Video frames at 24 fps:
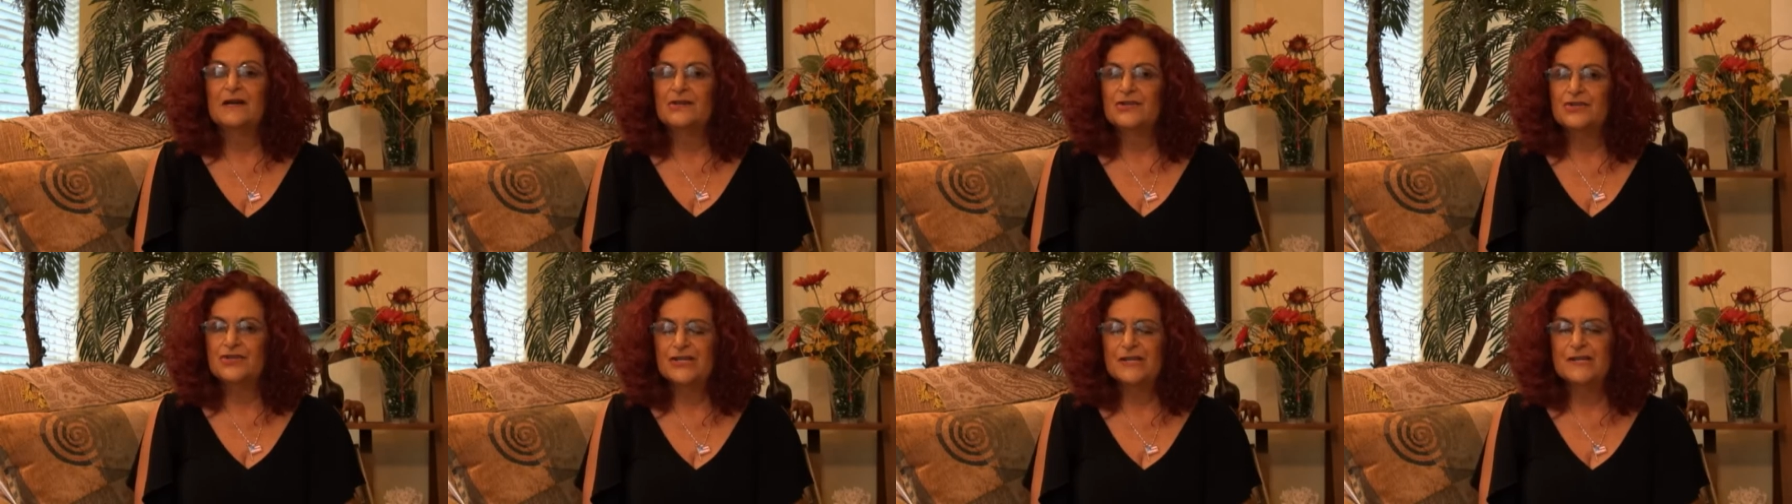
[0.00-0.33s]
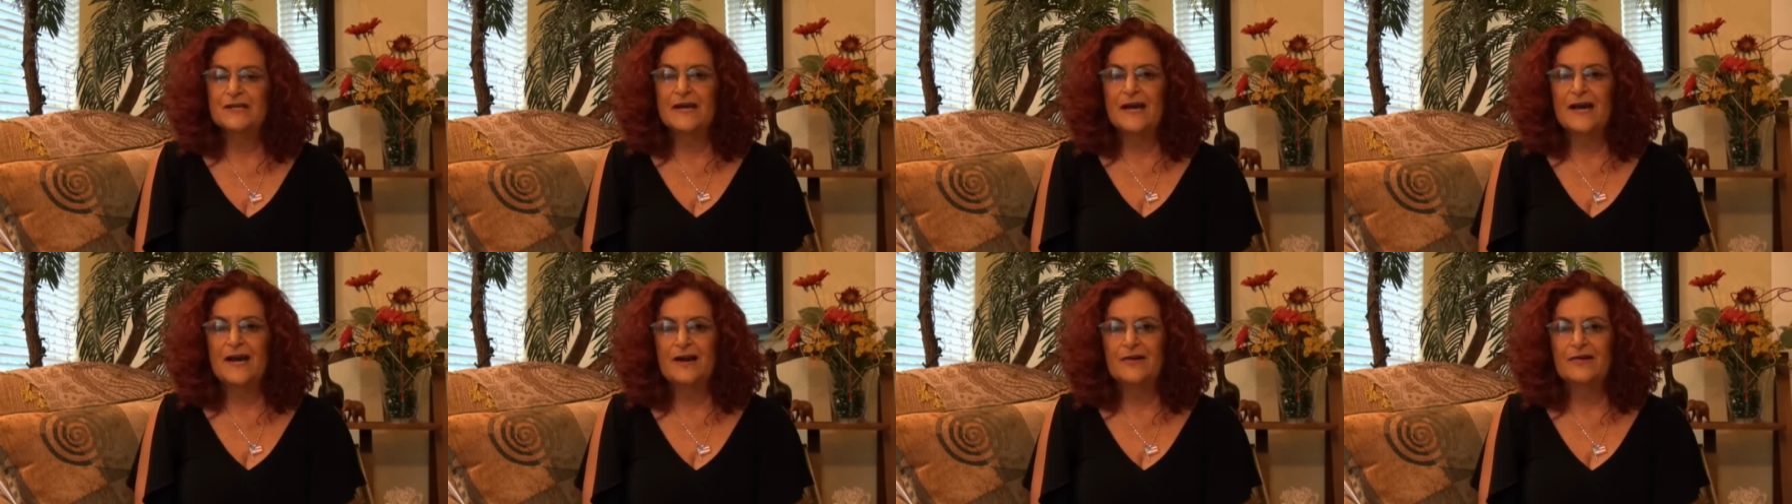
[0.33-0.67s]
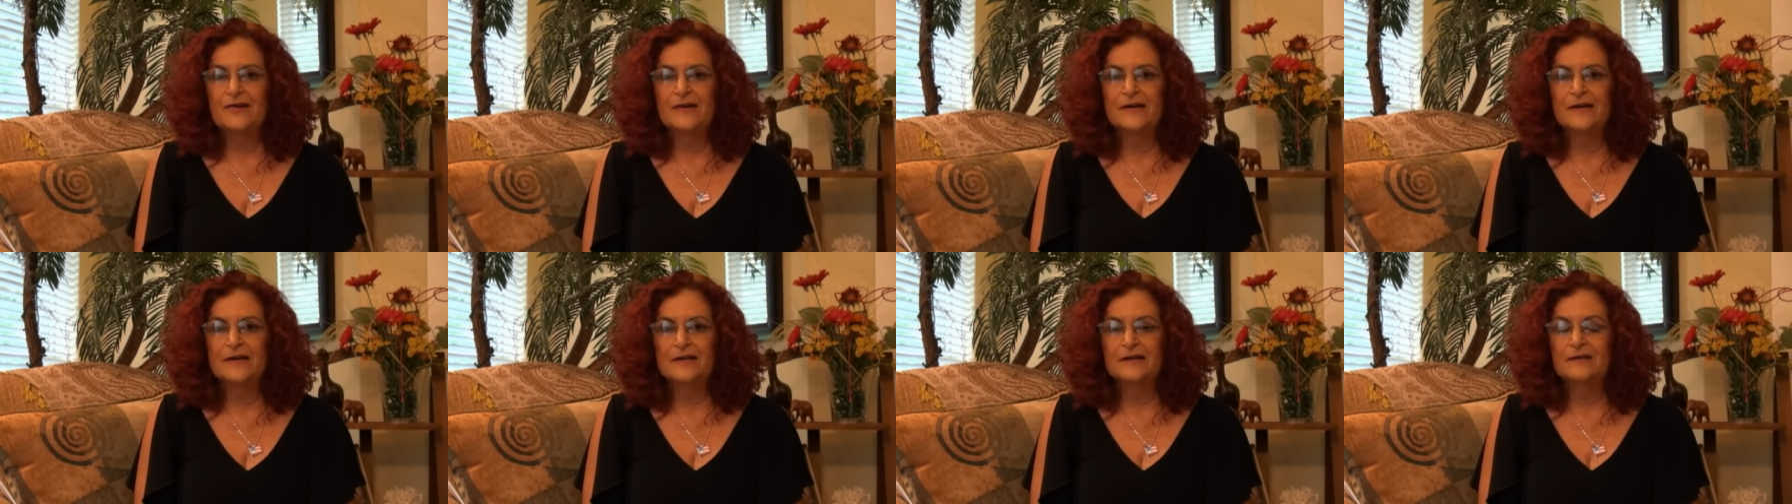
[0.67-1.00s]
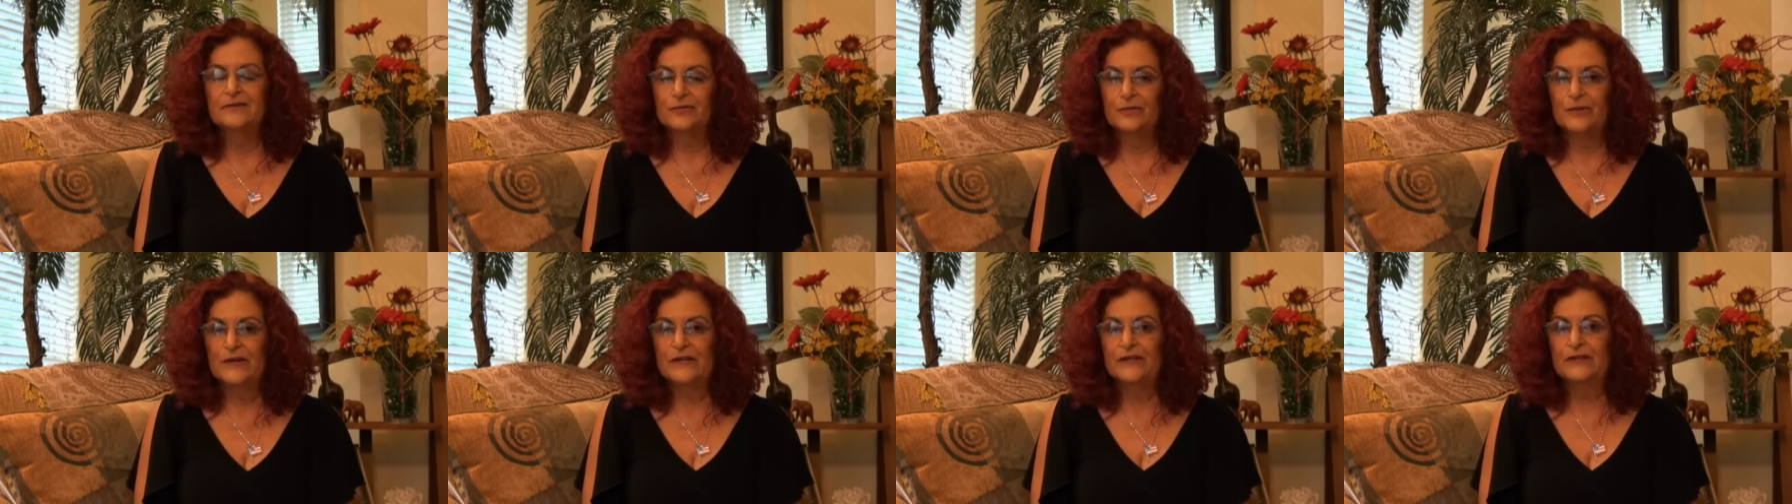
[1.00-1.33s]
Gee, Karen,
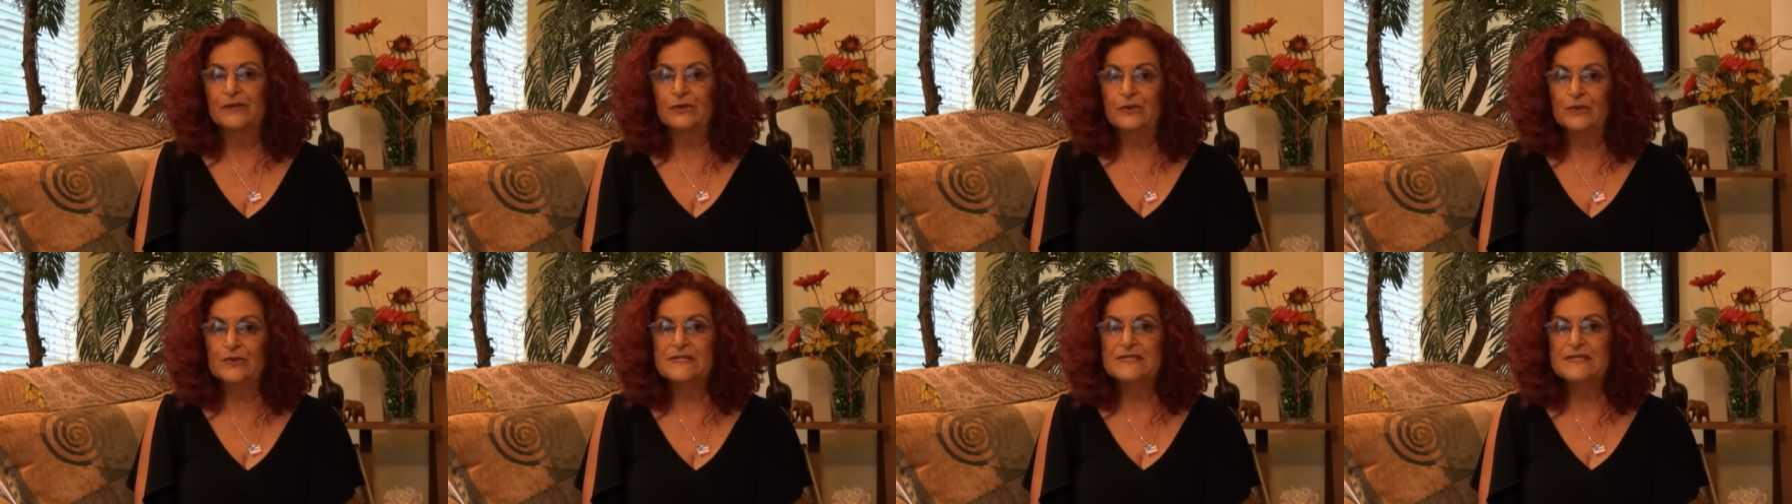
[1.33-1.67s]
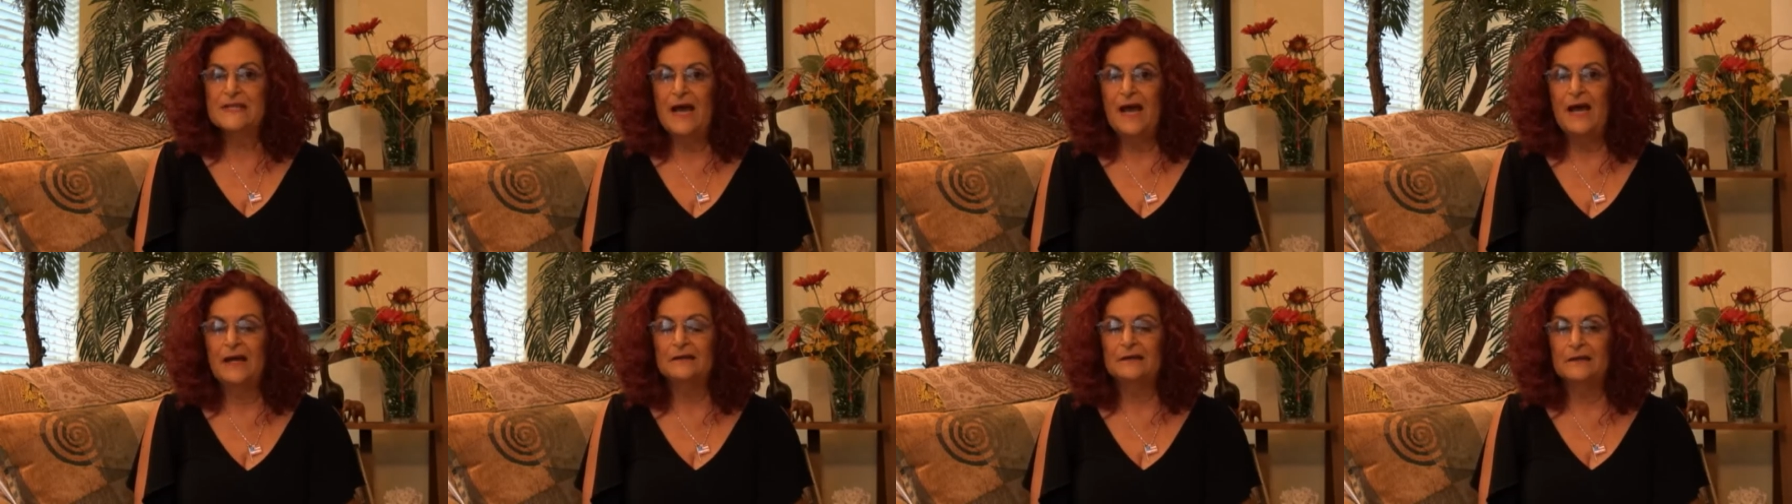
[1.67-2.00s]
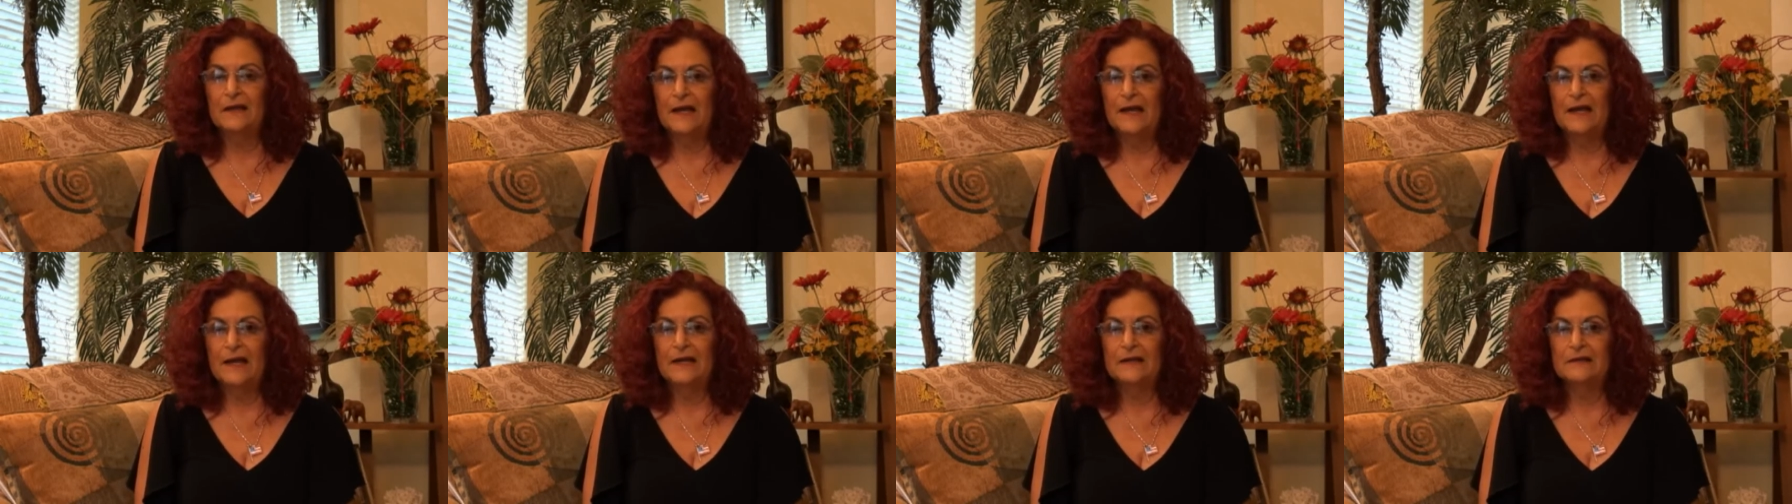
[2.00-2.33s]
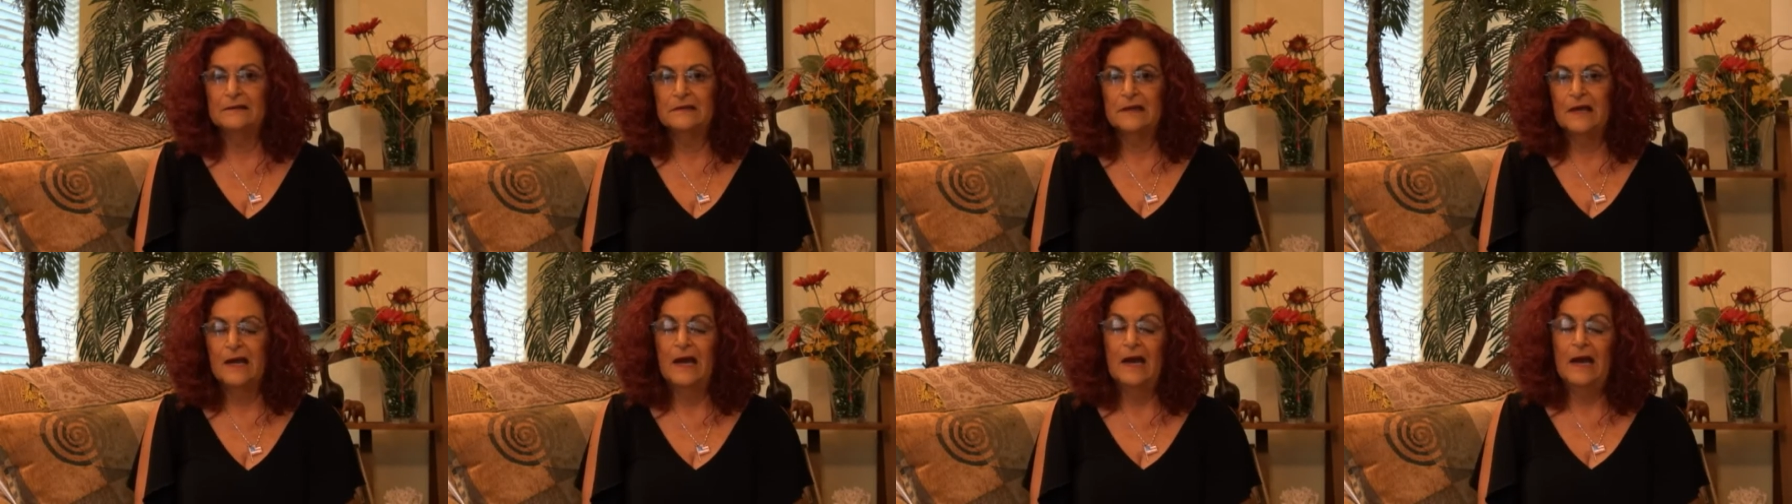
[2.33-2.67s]
if we lose that
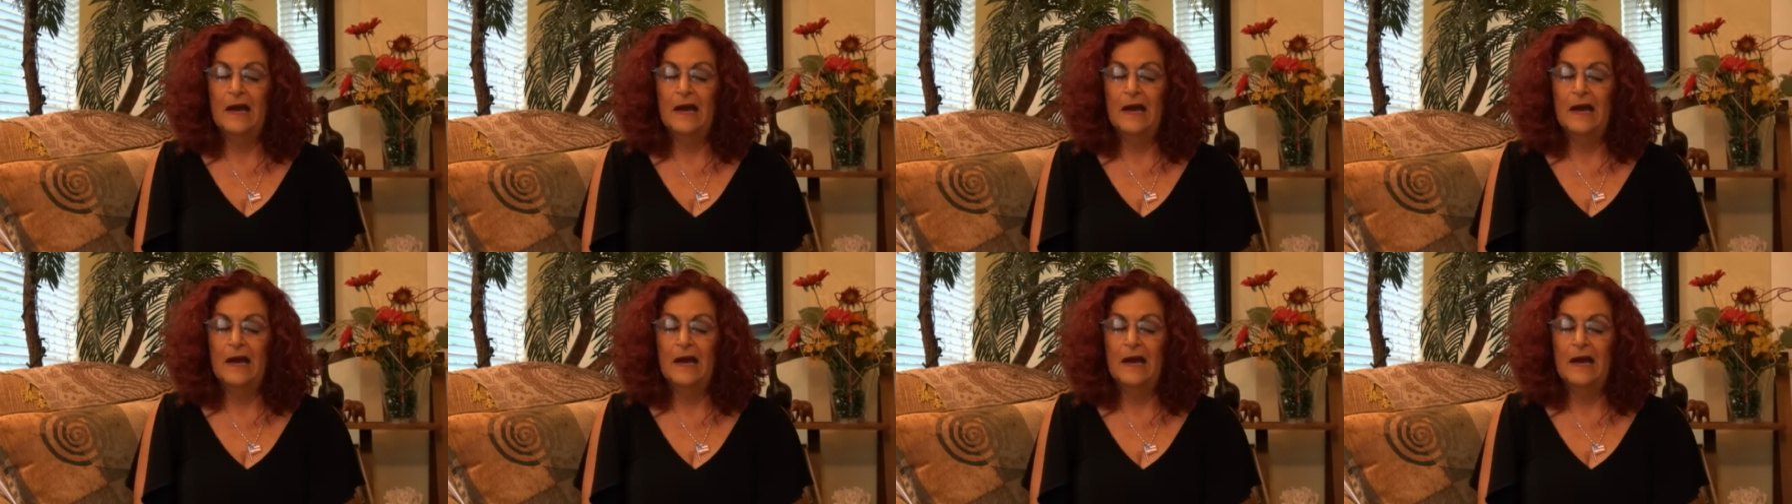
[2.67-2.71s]
land